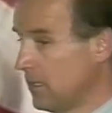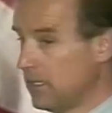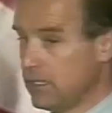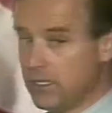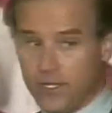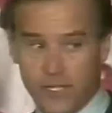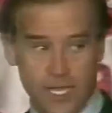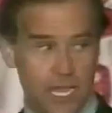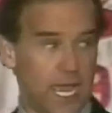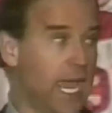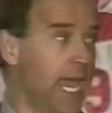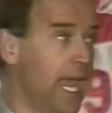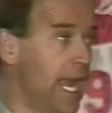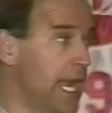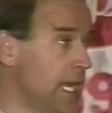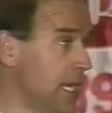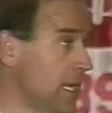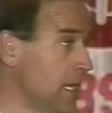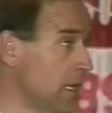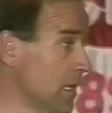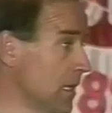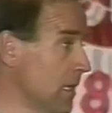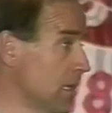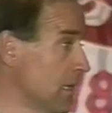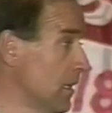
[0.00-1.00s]
then
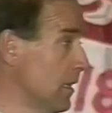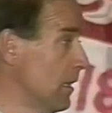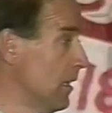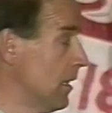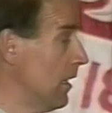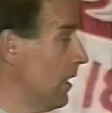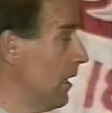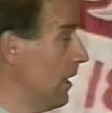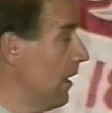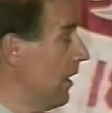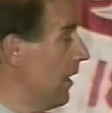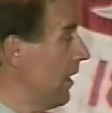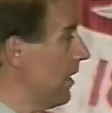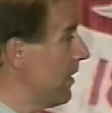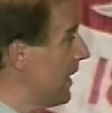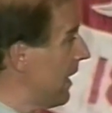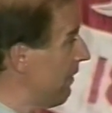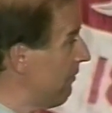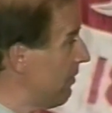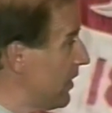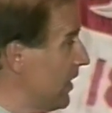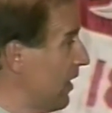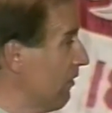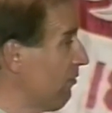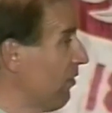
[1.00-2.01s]
you have
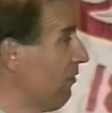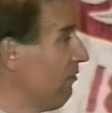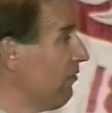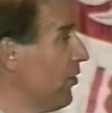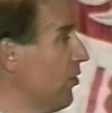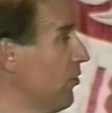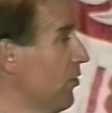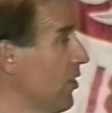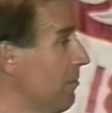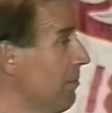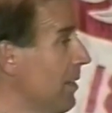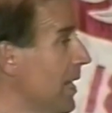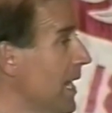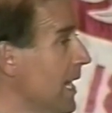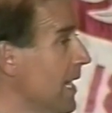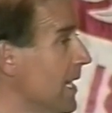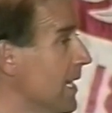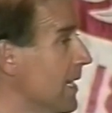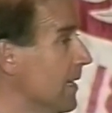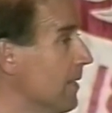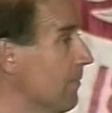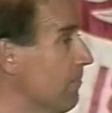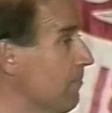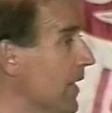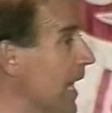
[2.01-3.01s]
a different view than me,
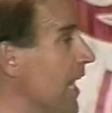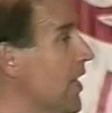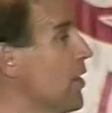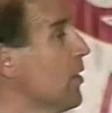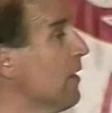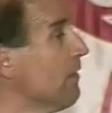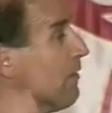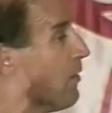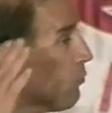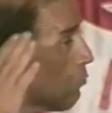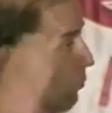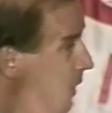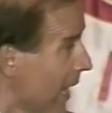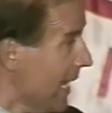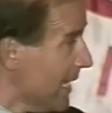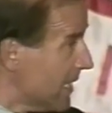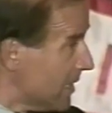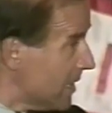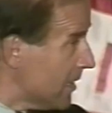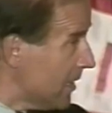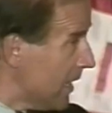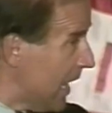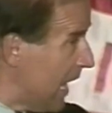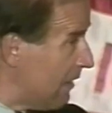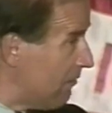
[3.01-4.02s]
and you have a right
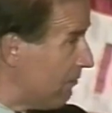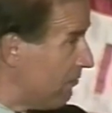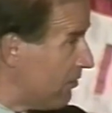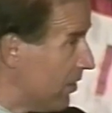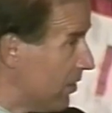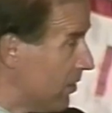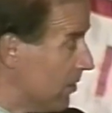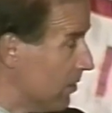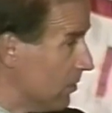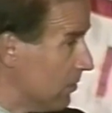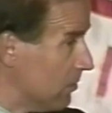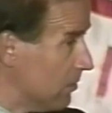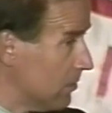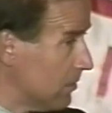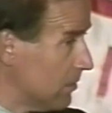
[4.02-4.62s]
to that view.